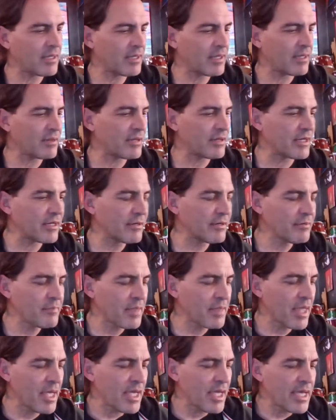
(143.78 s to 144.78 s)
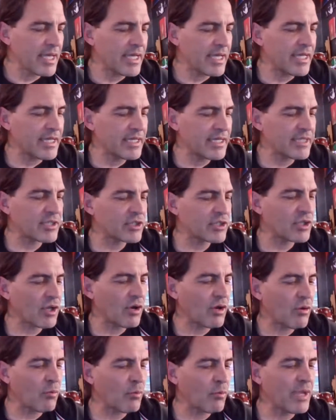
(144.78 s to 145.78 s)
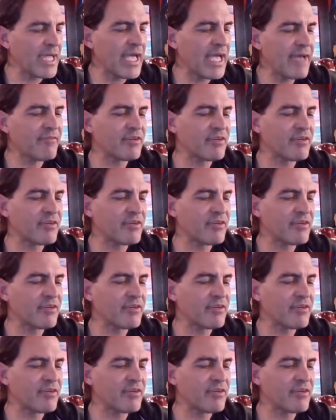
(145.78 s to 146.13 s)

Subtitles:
there, is we have